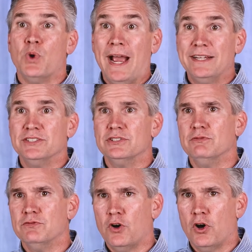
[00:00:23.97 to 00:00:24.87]
rises
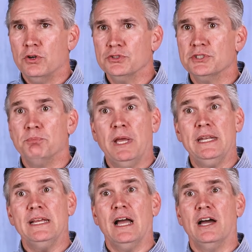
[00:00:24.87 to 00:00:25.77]
and falls
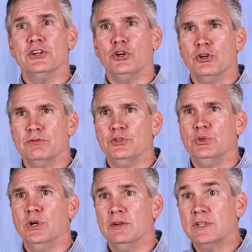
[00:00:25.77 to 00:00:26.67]
depending on her
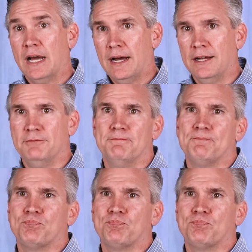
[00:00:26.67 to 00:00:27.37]
view of God.